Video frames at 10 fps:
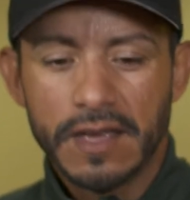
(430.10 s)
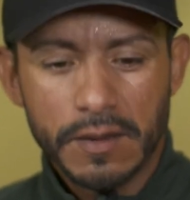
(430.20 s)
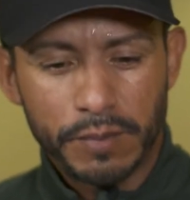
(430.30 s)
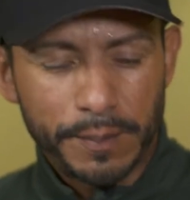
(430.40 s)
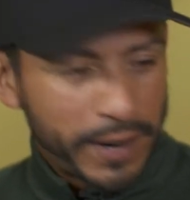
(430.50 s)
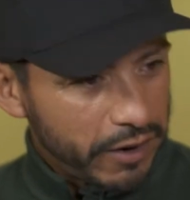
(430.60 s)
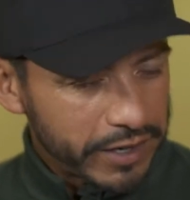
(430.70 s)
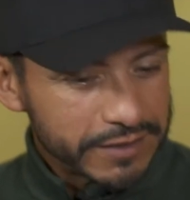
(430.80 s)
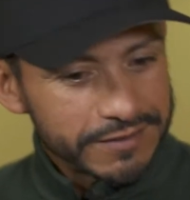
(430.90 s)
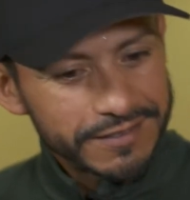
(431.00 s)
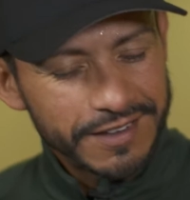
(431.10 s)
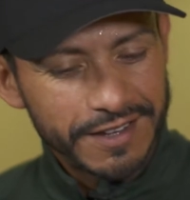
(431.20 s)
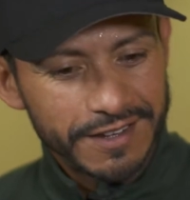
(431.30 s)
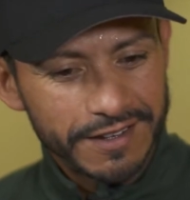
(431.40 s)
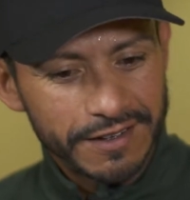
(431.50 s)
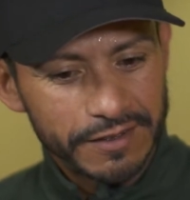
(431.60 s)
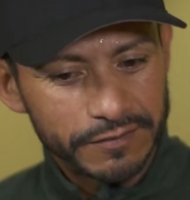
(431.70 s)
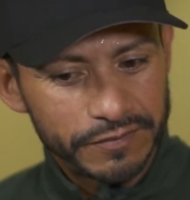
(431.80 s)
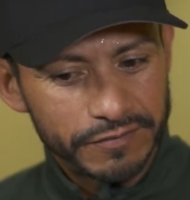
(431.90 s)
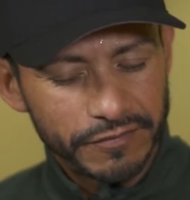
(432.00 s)
preparing
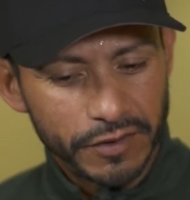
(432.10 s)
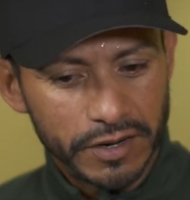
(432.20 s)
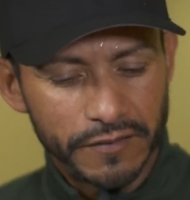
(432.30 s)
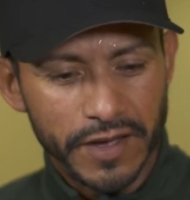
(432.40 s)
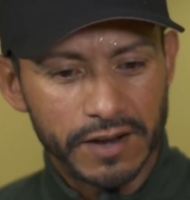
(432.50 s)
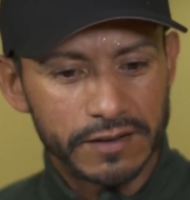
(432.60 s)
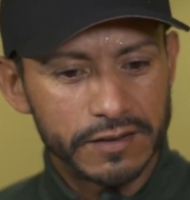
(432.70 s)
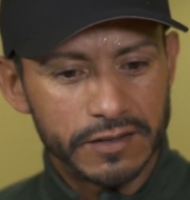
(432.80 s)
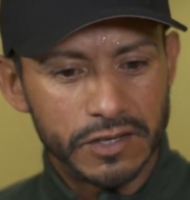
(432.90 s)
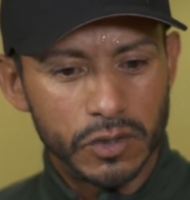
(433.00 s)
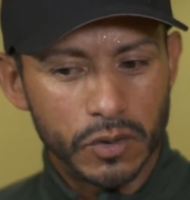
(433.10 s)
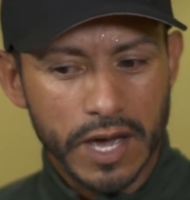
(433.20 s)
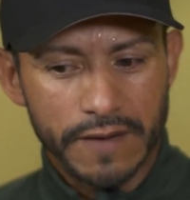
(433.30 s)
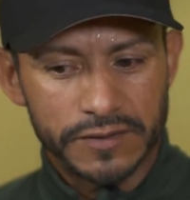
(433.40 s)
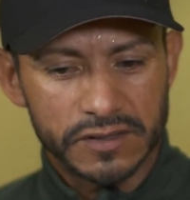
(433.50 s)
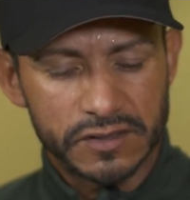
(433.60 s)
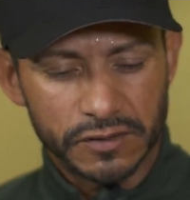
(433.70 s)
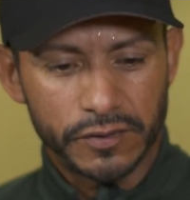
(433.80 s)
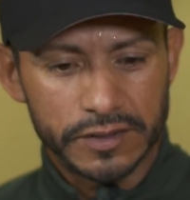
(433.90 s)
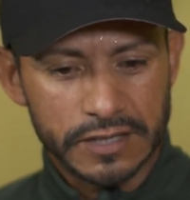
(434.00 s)
for an event, you have this
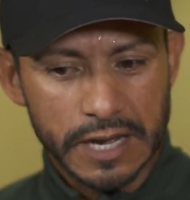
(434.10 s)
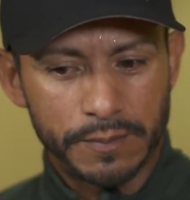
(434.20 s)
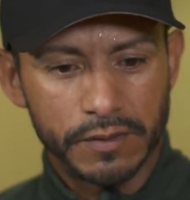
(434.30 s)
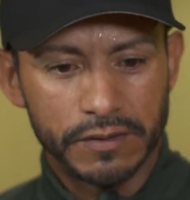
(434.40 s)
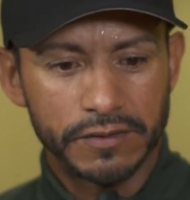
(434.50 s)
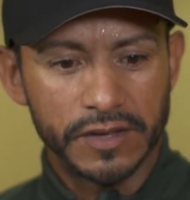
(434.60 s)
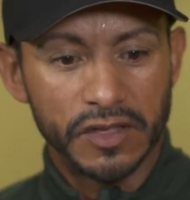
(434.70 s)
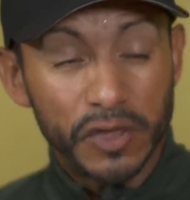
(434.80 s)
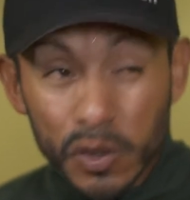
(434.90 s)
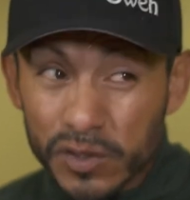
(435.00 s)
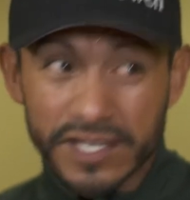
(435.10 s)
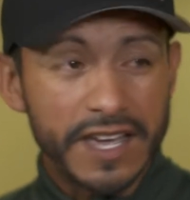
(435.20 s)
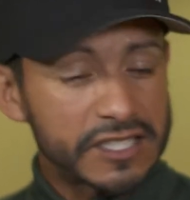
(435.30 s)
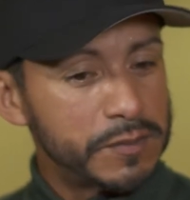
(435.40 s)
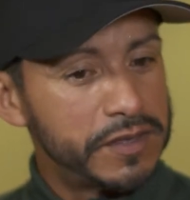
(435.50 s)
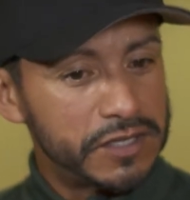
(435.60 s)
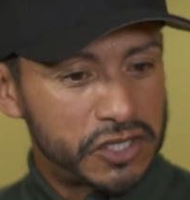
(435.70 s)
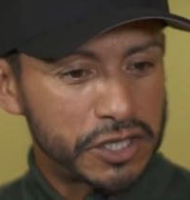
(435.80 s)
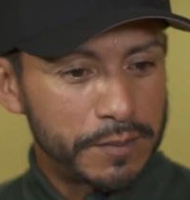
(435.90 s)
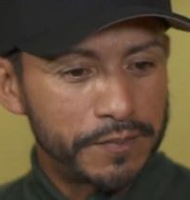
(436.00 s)
different type of enthusiasm in the
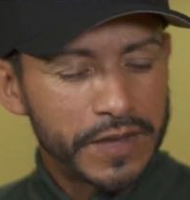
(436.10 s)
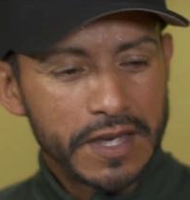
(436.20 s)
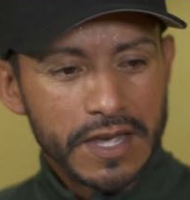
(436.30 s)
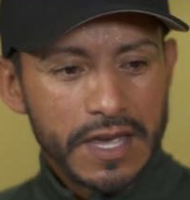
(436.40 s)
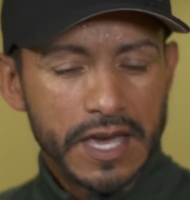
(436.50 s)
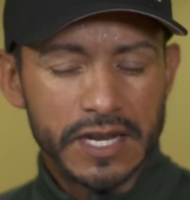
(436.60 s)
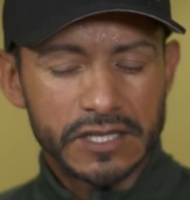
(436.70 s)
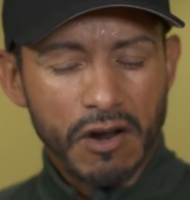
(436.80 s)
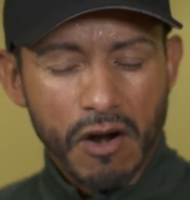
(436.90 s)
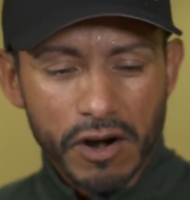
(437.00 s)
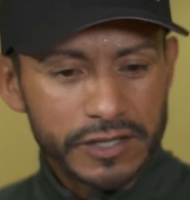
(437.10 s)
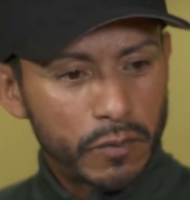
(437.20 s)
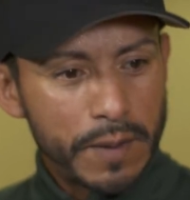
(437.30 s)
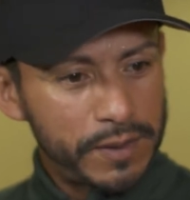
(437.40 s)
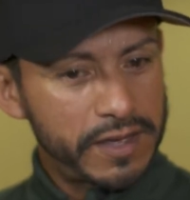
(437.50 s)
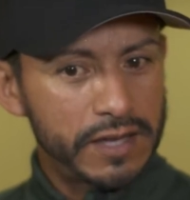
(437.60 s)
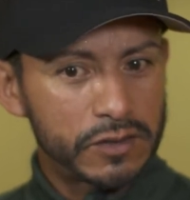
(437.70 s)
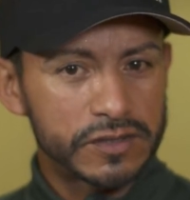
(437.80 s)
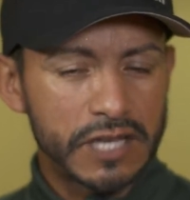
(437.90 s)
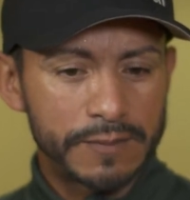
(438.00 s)
gym, and it's hard to replicate
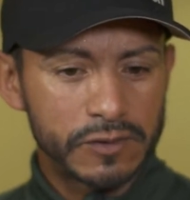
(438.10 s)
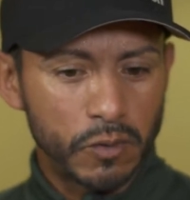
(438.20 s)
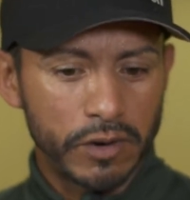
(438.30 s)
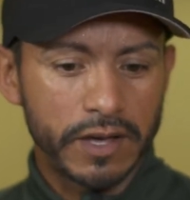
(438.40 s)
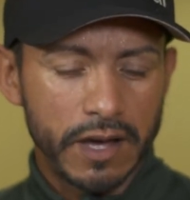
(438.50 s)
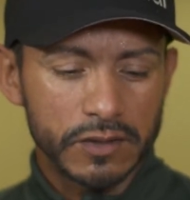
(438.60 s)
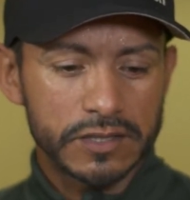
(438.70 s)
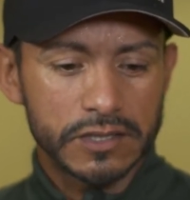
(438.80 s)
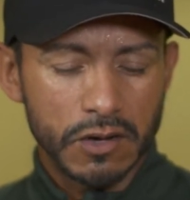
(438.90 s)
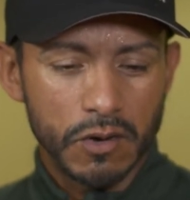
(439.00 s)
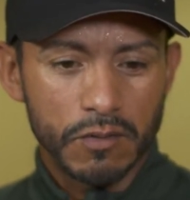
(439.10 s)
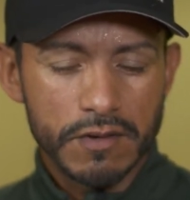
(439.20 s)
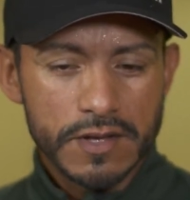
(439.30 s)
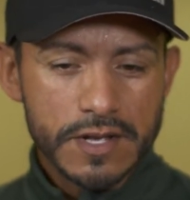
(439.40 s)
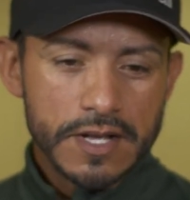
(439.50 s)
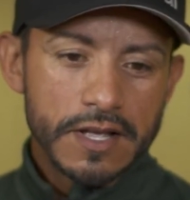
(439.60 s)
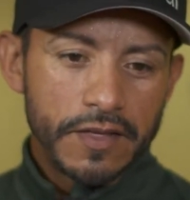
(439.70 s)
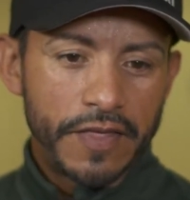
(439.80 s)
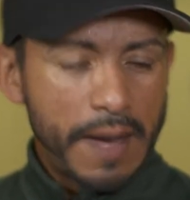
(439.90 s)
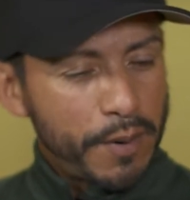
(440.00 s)
those types of workouts. So
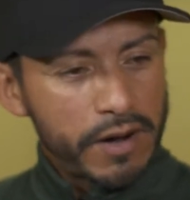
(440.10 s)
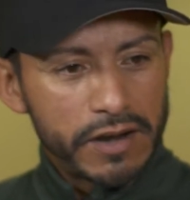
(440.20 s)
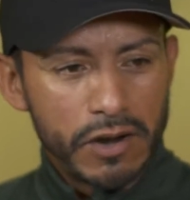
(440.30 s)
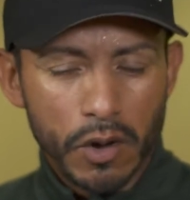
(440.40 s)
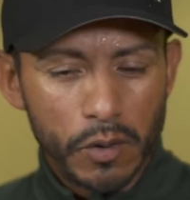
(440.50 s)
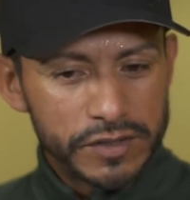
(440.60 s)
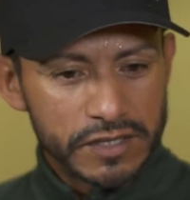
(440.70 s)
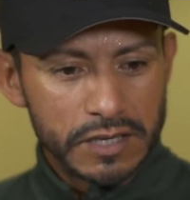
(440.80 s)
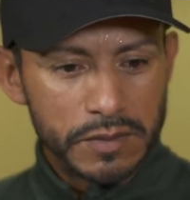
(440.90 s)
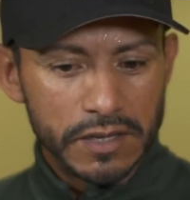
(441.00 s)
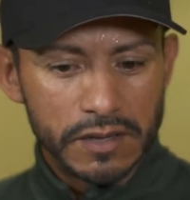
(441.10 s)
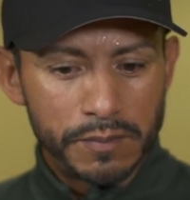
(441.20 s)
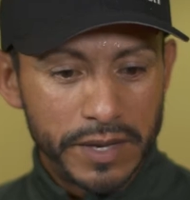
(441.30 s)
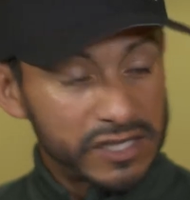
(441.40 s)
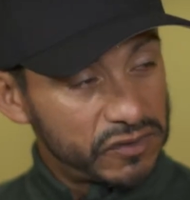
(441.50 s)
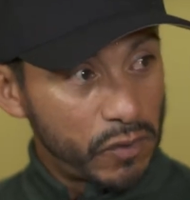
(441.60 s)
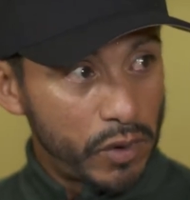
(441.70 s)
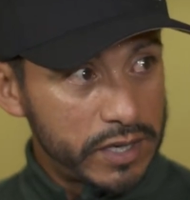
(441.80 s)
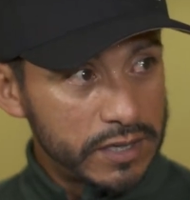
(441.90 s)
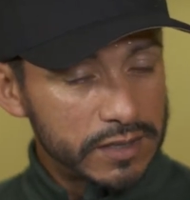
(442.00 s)
that part I know is going to be the biggest
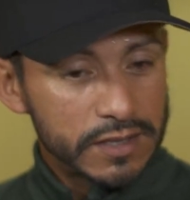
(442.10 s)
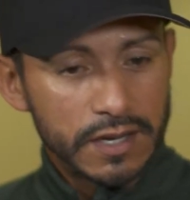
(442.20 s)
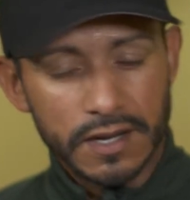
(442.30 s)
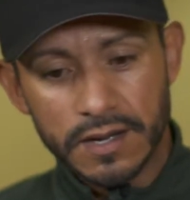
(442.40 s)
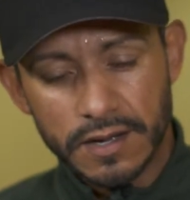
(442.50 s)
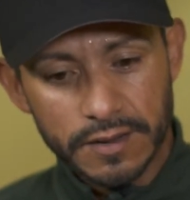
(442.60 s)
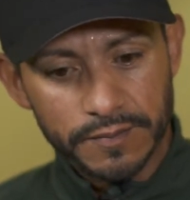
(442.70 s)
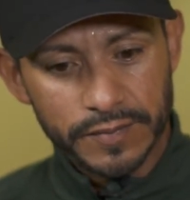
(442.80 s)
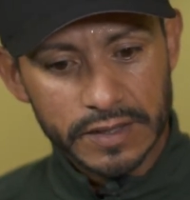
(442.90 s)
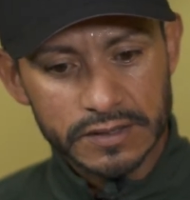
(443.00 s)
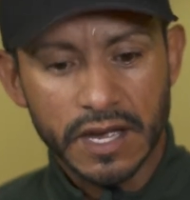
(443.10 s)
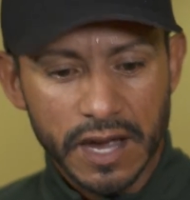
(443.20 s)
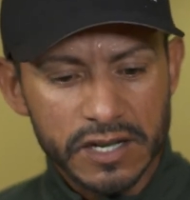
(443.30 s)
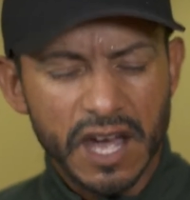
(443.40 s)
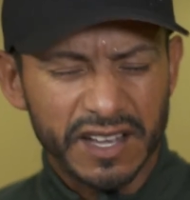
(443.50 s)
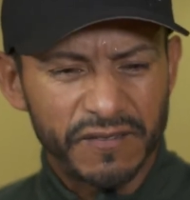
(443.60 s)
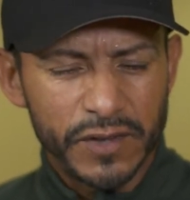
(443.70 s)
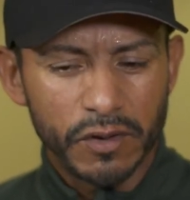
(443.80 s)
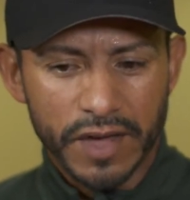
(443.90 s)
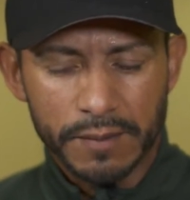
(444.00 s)
void. I can
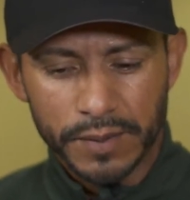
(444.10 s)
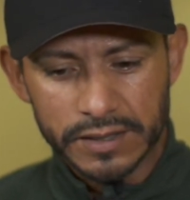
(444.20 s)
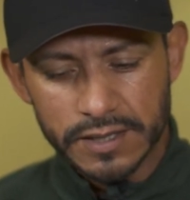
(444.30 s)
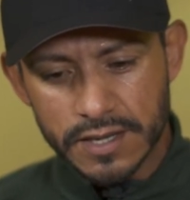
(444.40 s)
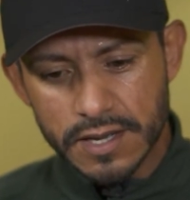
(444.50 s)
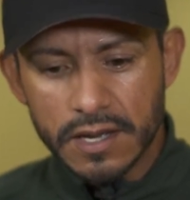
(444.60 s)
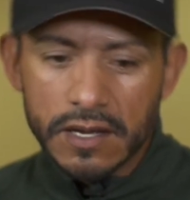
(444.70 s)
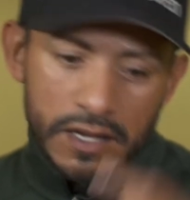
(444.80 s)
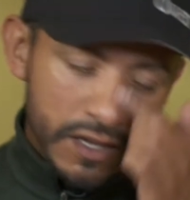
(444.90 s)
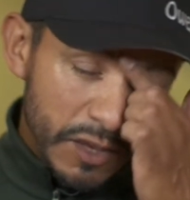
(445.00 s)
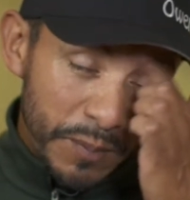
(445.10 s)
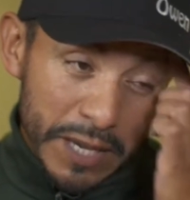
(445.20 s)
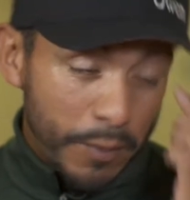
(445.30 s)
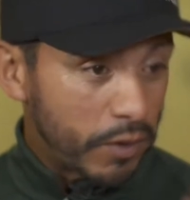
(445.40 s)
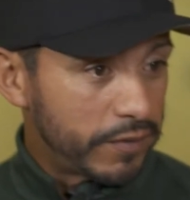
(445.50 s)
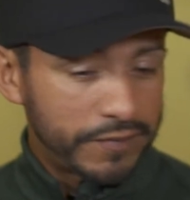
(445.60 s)
feel that, but the people.